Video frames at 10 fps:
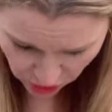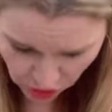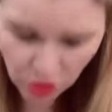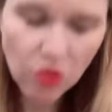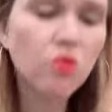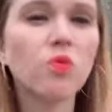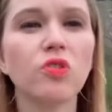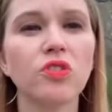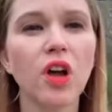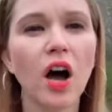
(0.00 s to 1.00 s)
you will
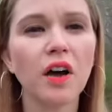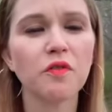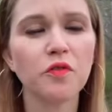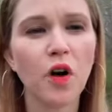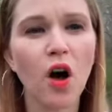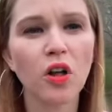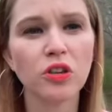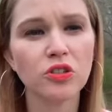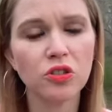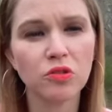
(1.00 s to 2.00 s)
not fall
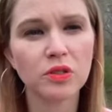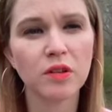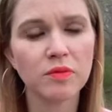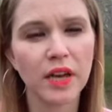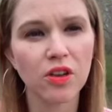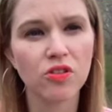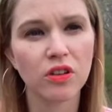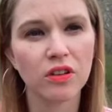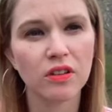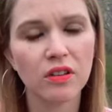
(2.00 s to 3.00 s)
into
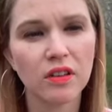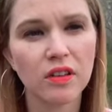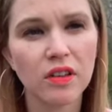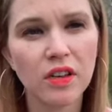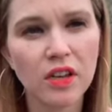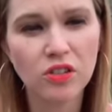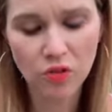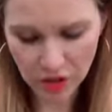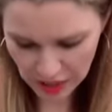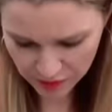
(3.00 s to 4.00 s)
temptation." So
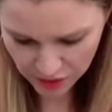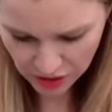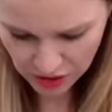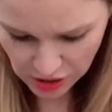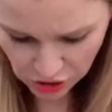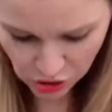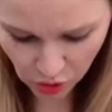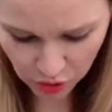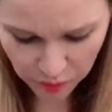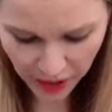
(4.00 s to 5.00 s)
even in these
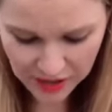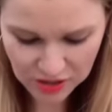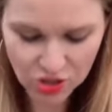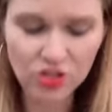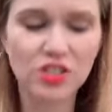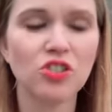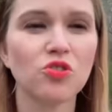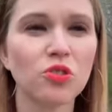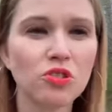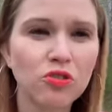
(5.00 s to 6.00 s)
short passages, these
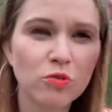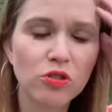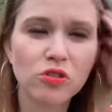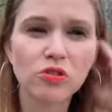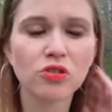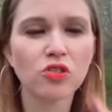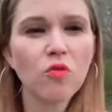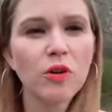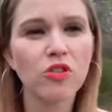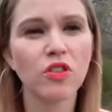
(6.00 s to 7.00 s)
short scriptures, there's so
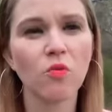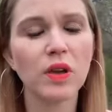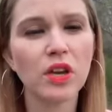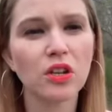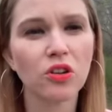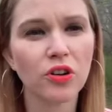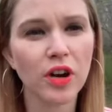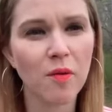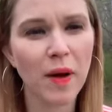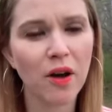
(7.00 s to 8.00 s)
much that we can learn
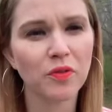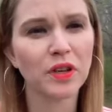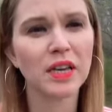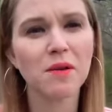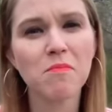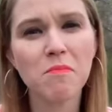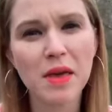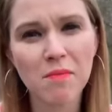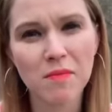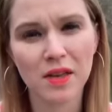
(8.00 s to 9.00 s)
about the
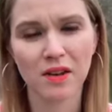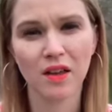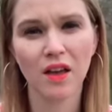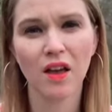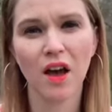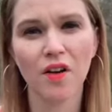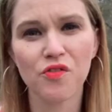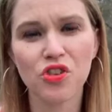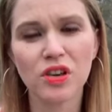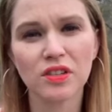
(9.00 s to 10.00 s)
commitment of
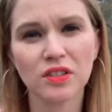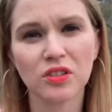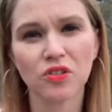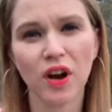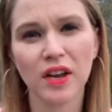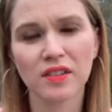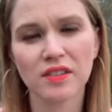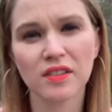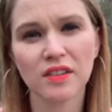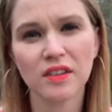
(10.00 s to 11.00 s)
Jesus
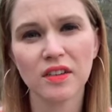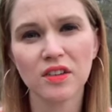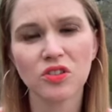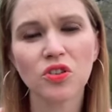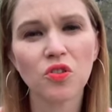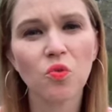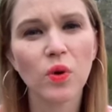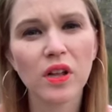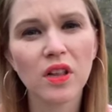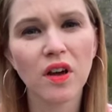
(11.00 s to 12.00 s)
Christ to the
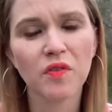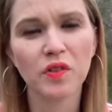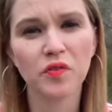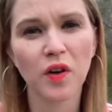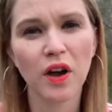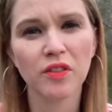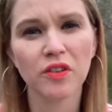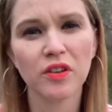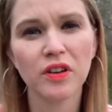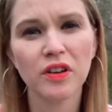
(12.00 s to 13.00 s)
will of the Father.
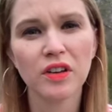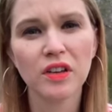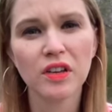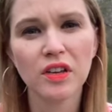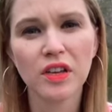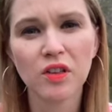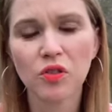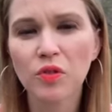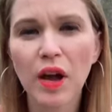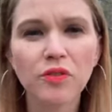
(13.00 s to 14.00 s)

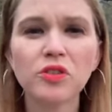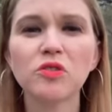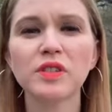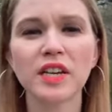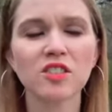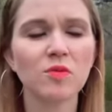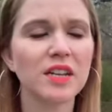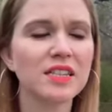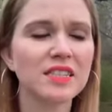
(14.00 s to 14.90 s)
Throughout the New Testament, he